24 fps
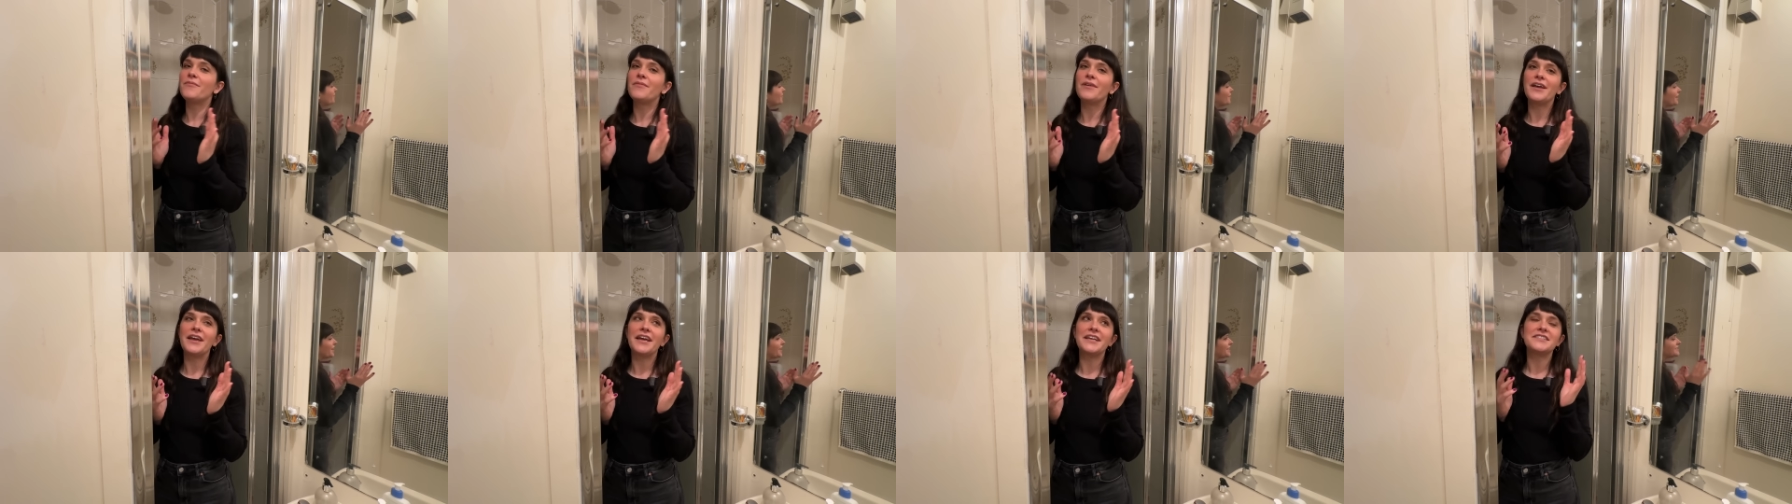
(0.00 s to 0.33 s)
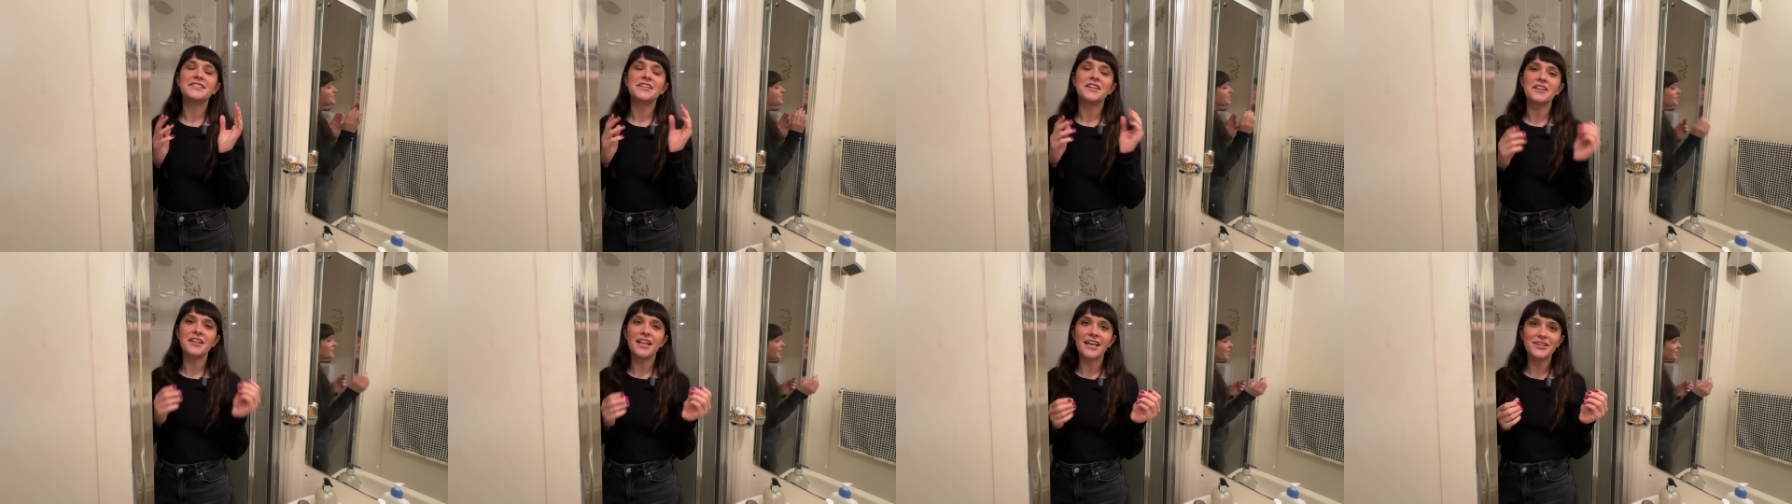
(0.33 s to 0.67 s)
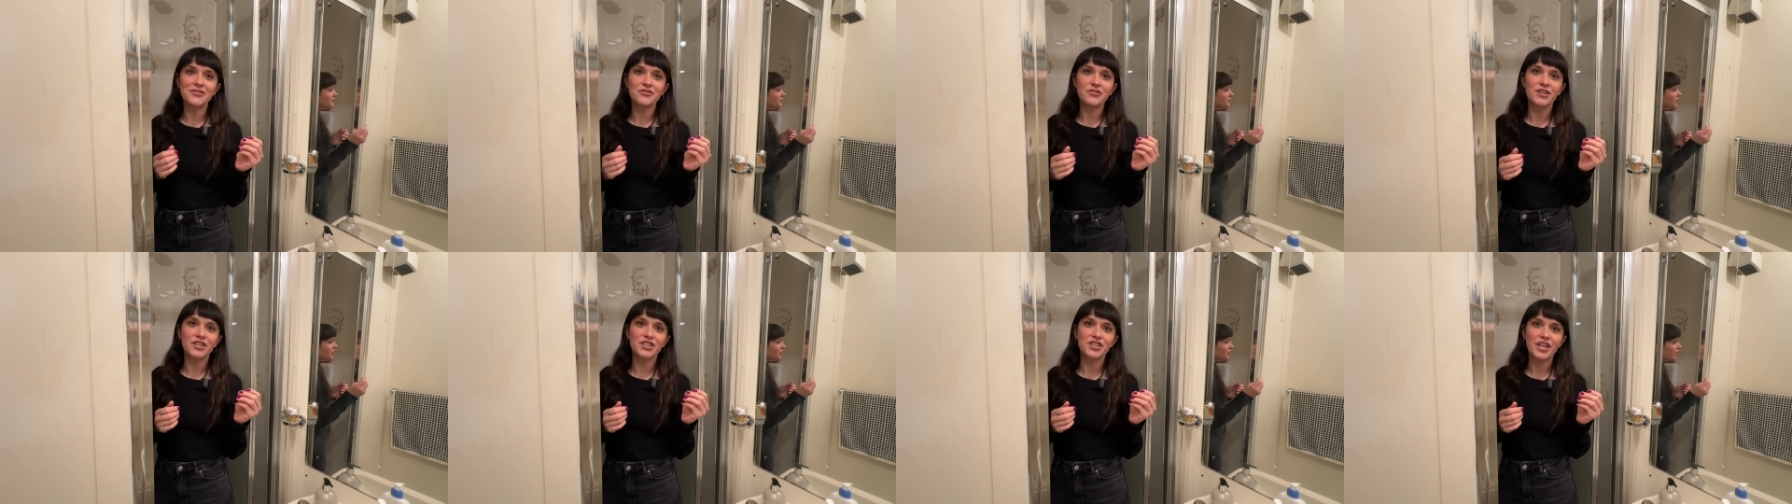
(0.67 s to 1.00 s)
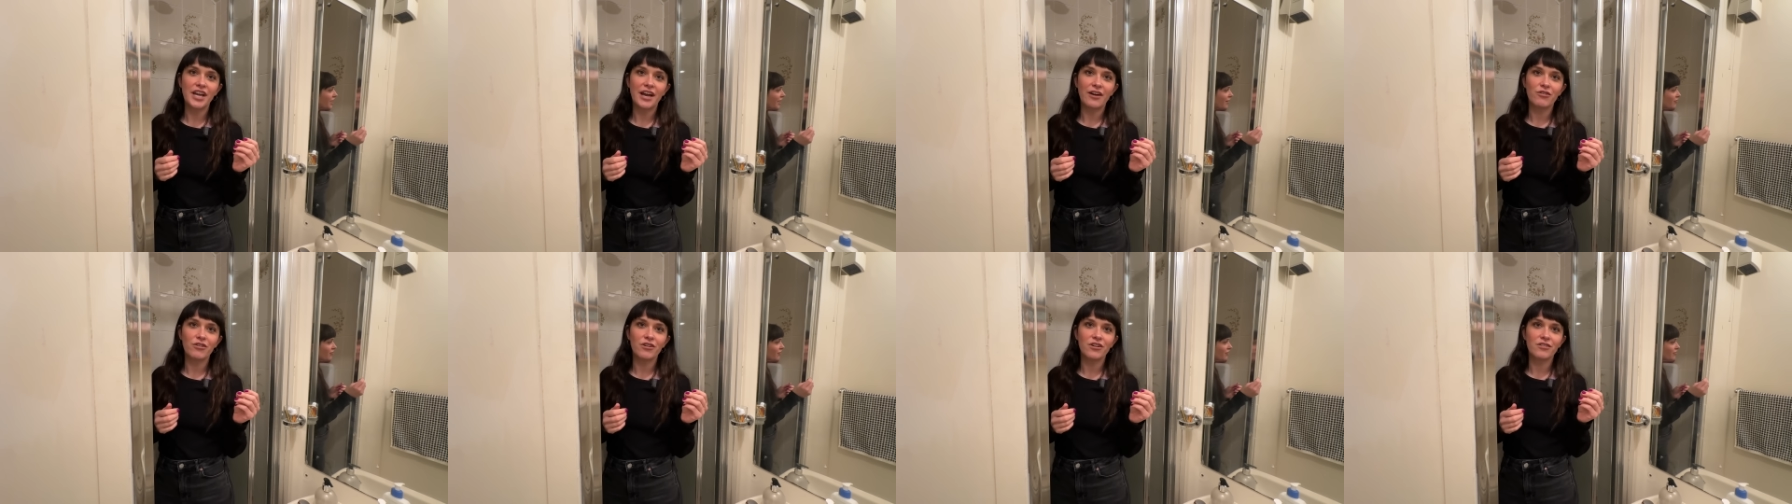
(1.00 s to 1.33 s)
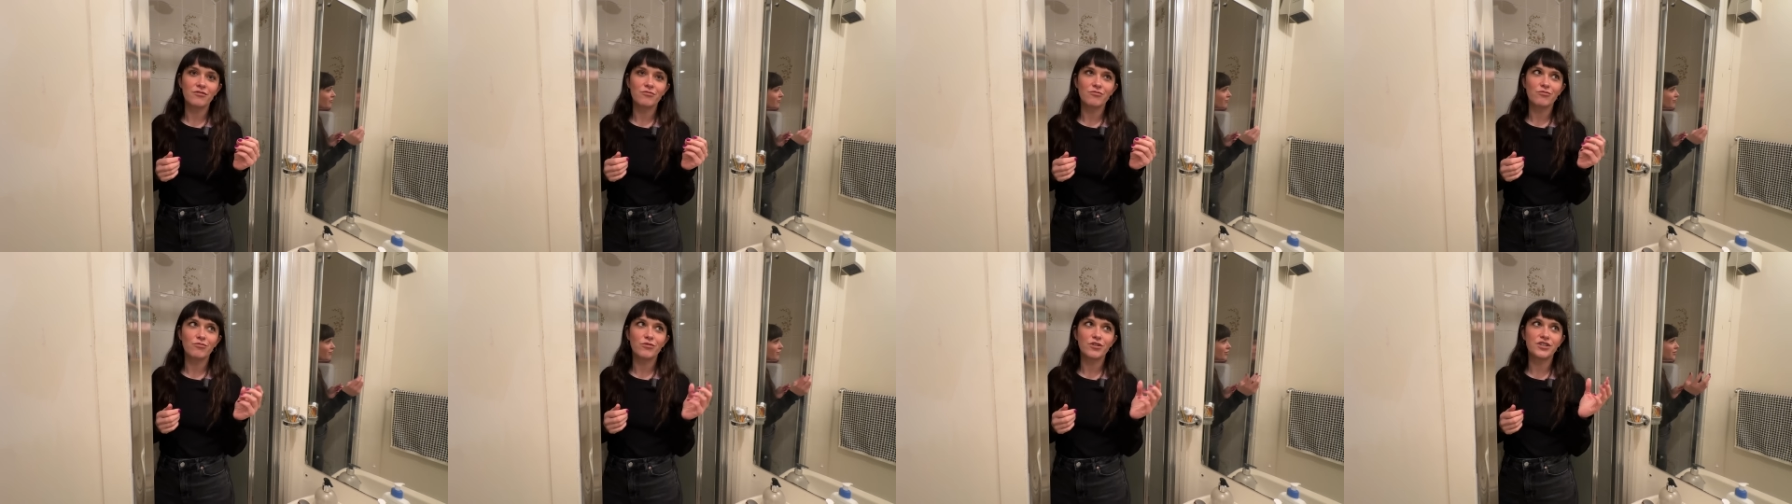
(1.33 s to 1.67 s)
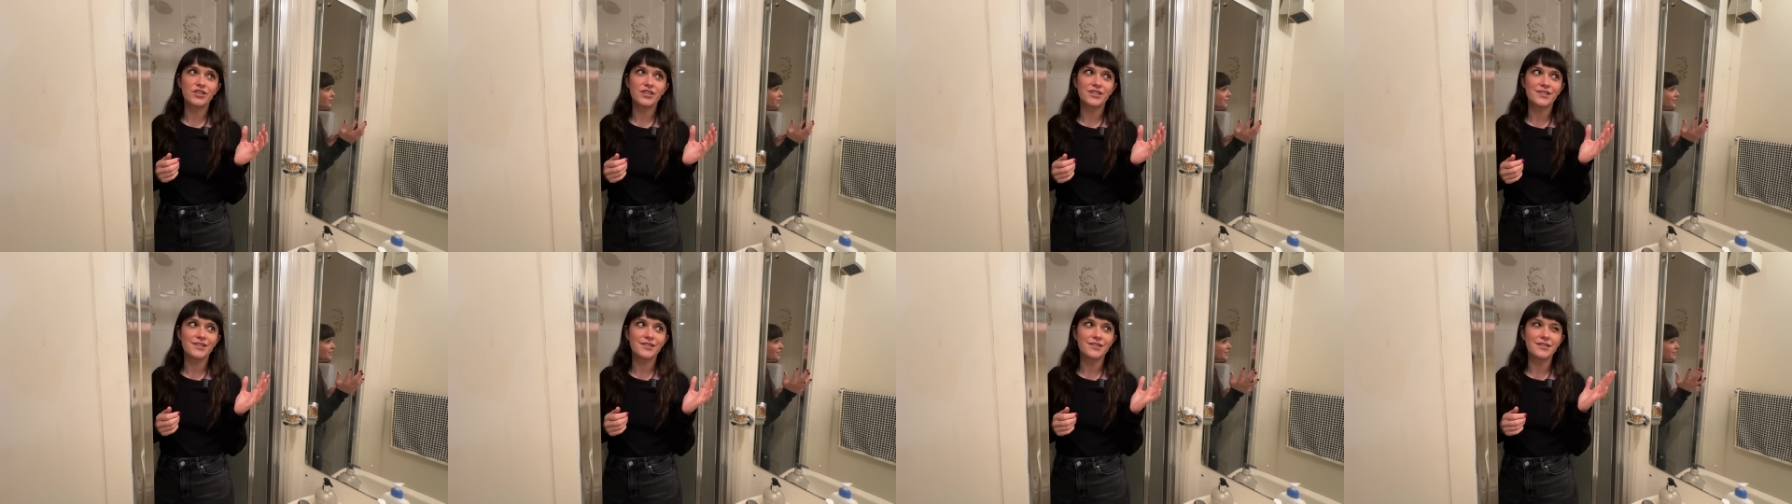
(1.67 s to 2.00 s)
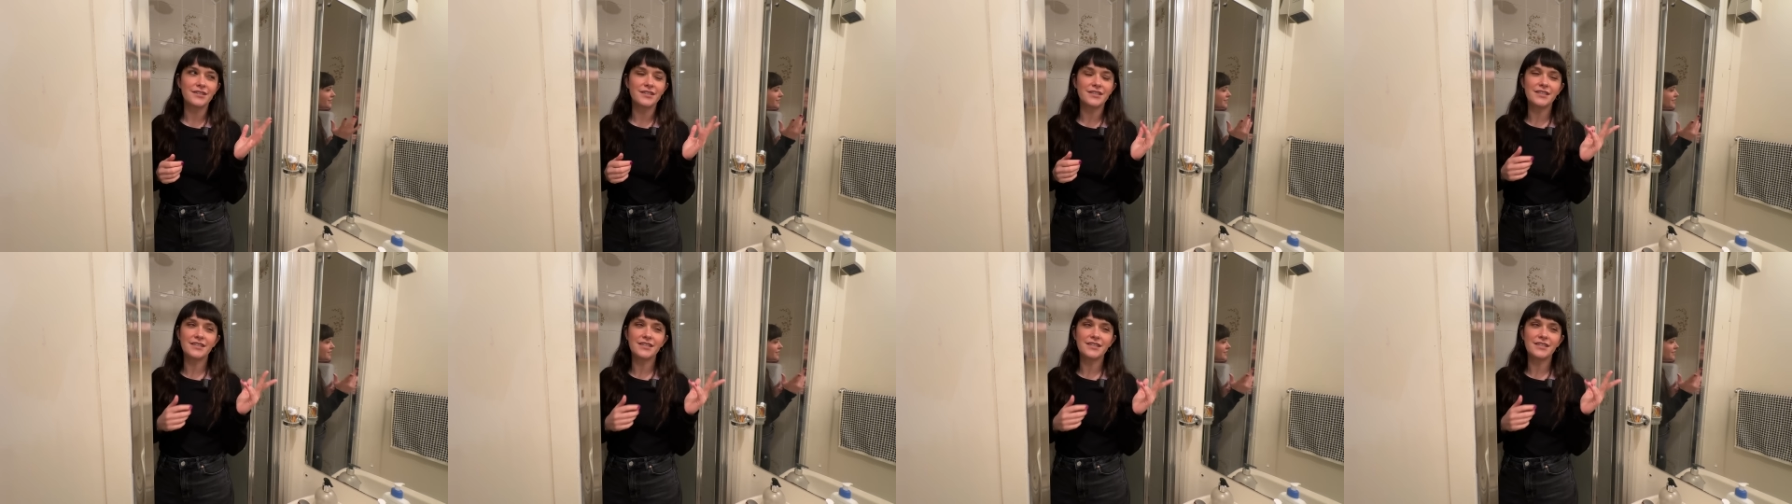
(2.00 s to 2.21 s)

It's an electric shower, which is